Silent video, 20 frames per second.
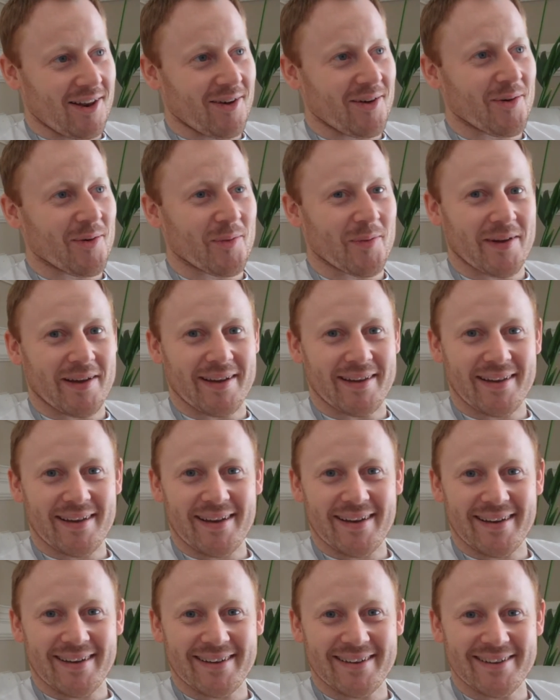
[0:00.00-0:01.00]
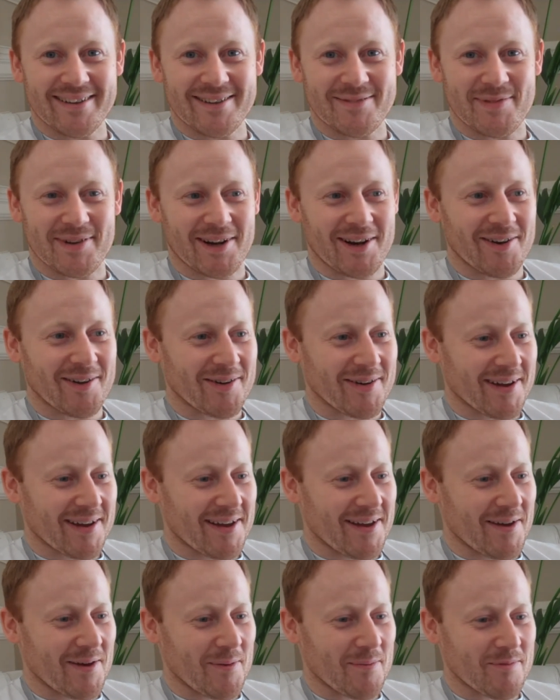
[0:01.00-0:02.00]
long way, yeah. It's been a long
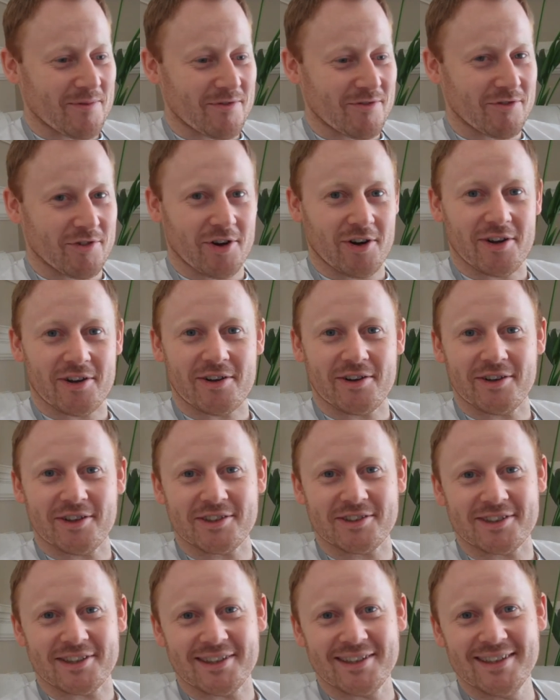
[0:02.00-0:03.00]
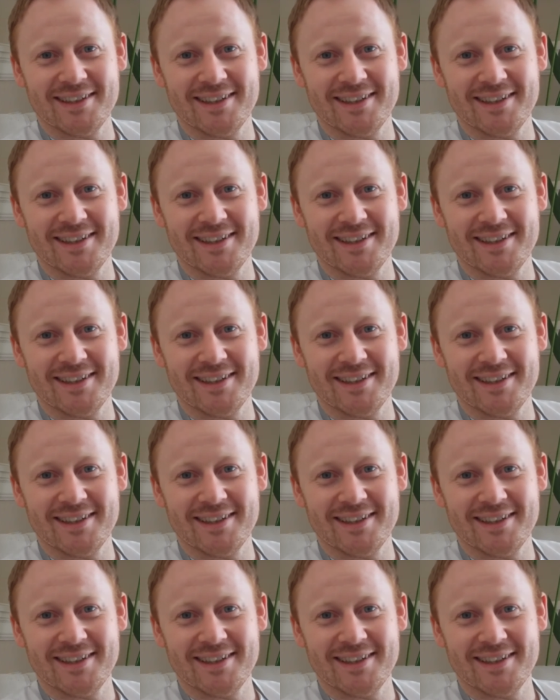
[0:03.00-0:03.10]
um, roller coaster.